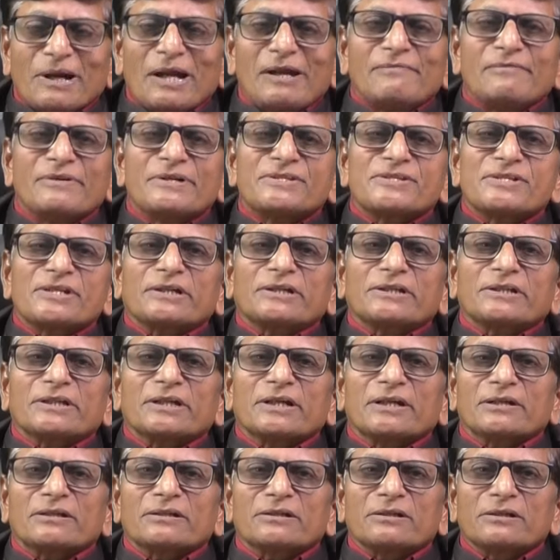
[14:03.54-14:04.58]
private
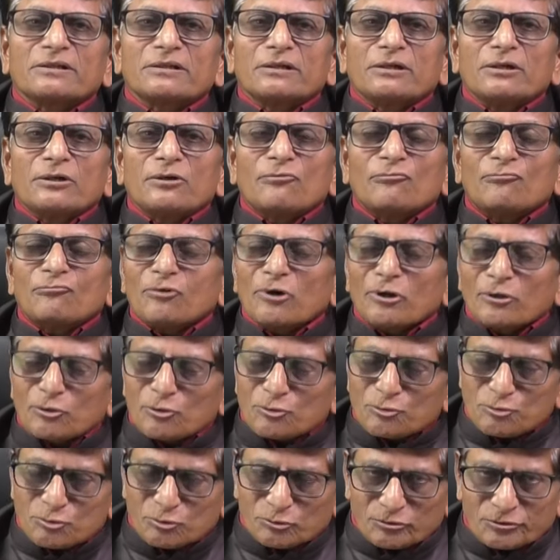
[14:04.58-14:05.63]
sector
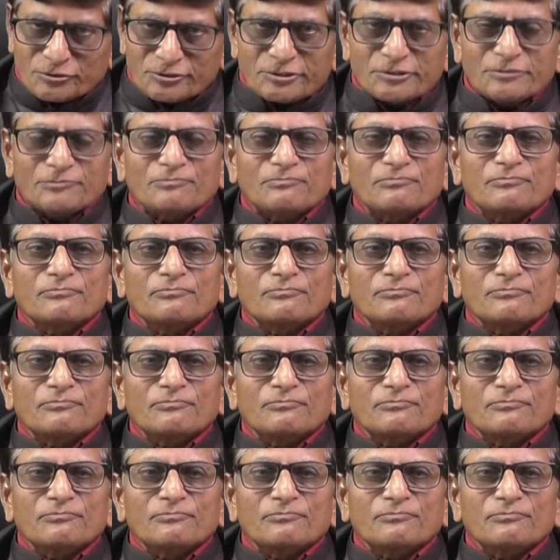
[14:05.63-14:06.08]
follow suit.